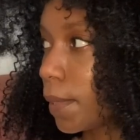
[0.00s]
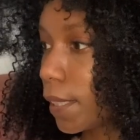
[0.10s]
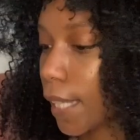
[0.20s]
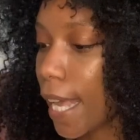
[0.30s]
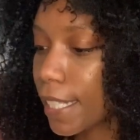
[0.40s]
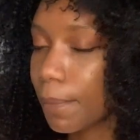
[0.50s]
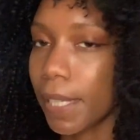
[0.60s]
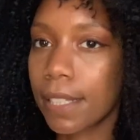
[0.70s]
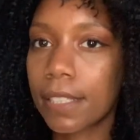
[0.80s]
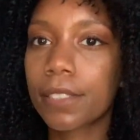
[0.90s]
last
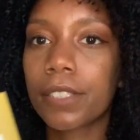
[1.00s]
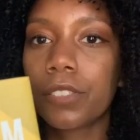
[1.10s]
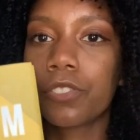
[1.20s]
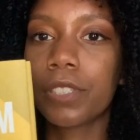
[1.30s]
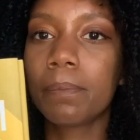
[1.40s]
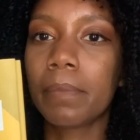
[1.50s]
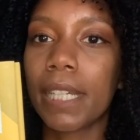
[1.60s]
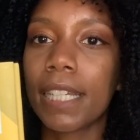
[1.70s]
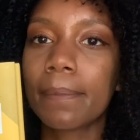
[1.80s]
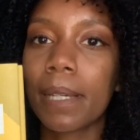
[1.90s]
month called Dream
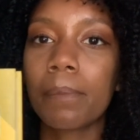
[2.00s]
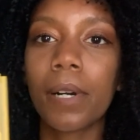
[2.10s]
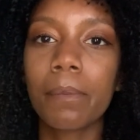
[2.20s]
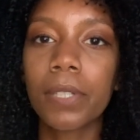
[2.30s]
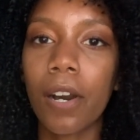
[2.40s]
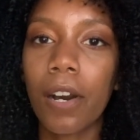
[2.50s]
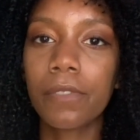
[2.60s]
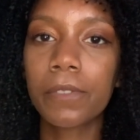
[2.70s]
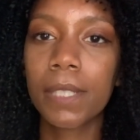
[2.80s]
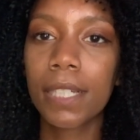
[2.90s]
Big by Bob Goff.
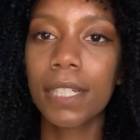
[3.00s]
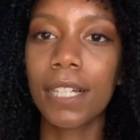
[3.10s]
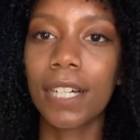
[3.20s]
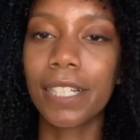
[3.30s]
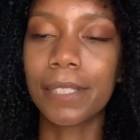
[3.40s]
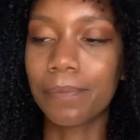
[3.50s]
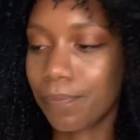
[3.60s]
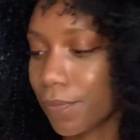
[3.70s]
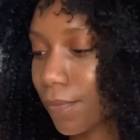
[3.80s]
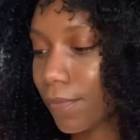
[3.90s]
I
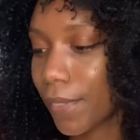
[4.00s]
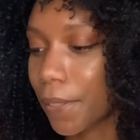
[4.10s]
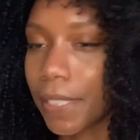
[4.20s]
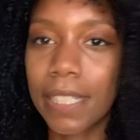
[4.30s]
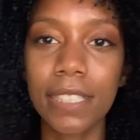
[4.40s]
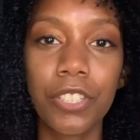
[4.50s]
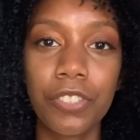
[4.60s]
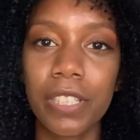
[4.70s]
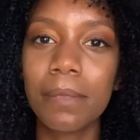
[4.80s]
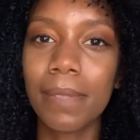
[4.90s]
really like to
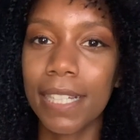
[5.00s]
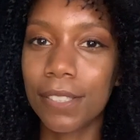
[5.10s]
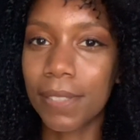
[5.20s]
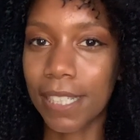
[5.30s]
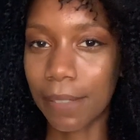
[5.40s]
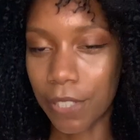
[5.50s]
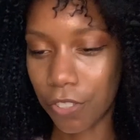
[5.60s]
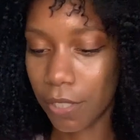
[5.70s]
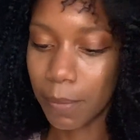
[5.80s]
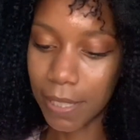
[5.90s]
dream. I do think I'm a
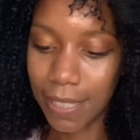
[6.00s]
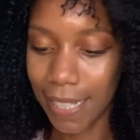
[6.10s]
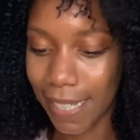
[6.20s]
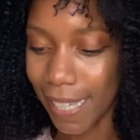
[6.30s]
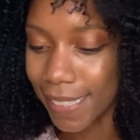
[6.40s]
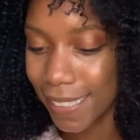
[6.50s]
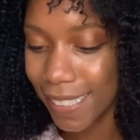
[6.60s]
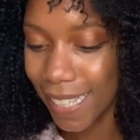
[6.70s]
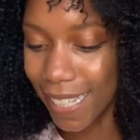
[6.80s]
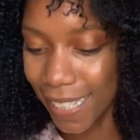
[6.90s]
dreamer, I guess.
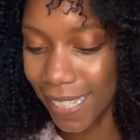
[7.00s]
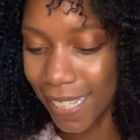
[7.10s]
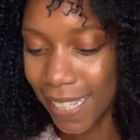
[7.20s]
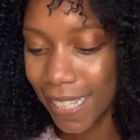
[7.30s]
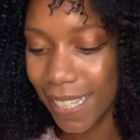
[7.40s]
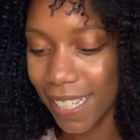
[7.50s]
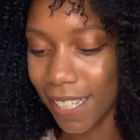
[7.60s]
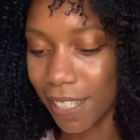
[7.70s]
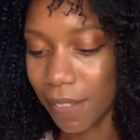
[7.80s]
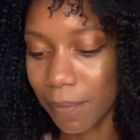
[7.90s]
But
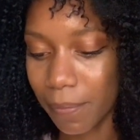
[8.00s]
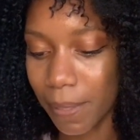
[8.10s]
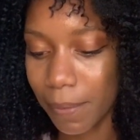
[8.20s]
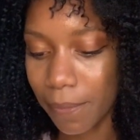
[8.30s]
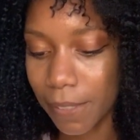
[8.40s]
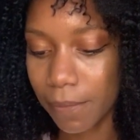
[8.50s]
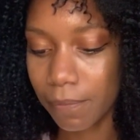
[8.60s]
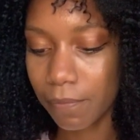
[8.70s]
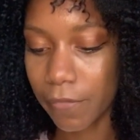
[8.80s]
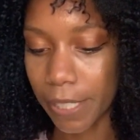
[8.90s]
I'm definitely
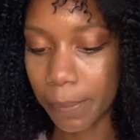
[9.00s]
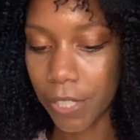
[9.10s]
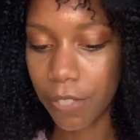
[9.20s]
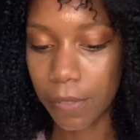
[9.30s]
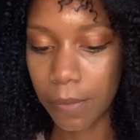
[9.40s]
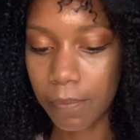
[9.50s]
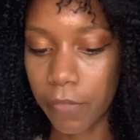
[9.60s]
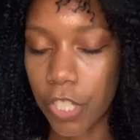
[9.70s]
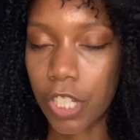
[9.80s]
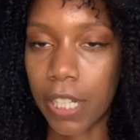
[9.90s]
very much of a
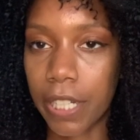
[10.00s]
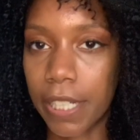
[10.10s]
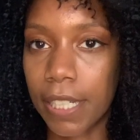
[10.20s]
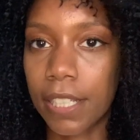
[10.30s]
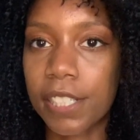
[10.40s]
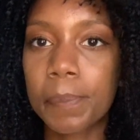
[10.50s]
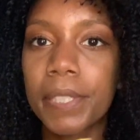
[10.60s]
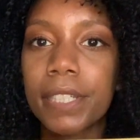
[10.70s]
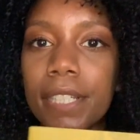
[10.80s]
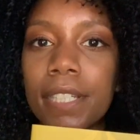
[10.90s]
visionary. And this
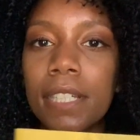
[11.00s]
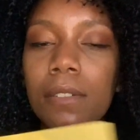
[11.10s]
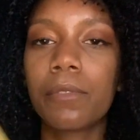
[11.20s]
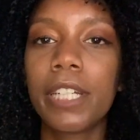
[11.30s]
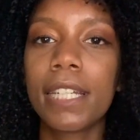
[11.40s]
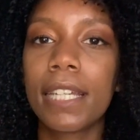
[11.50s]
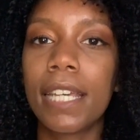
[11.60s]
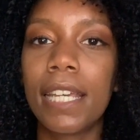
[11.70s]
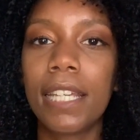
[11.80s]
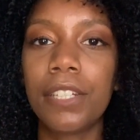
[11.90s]
book, reading
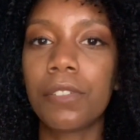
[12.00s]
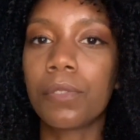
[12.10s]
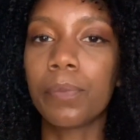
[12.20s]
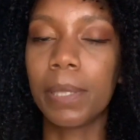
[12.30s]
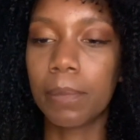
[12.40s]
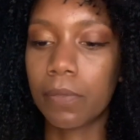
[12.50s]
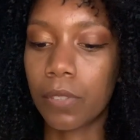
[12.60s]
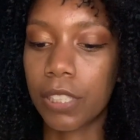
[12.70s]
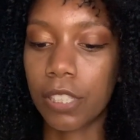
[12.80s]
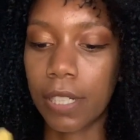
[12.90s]
it, you know, the week
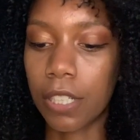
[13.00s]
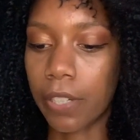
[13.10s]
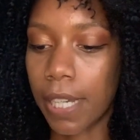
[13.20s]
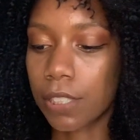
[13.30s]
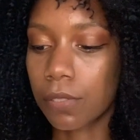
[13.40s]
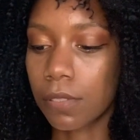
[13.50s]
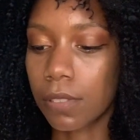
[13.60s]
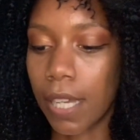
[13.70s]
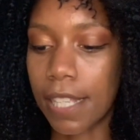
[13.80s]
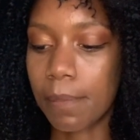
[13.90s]
before starting grad school
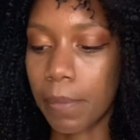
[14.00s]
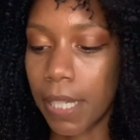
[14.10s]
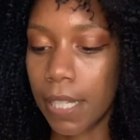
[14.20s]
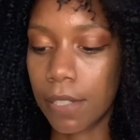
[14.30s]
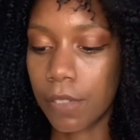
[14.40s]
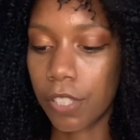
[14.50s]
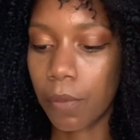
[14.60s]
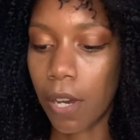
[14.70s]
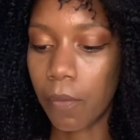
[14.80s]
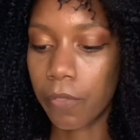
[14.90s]
has been so
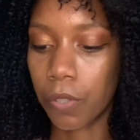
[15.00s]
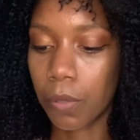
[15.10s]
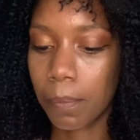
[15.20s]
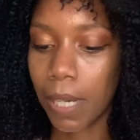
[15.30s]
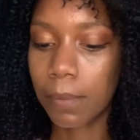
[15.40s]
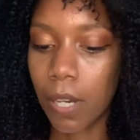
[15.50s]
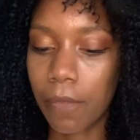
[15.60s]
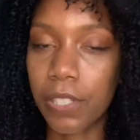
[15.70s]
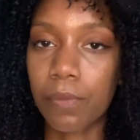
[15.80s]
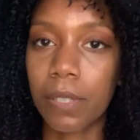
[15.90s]
helpful. Bob
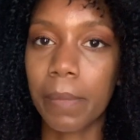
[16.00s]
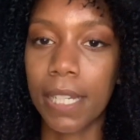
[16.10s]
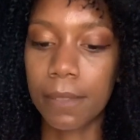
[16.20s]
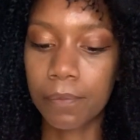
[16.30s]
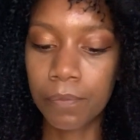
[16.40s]
Goff is one of my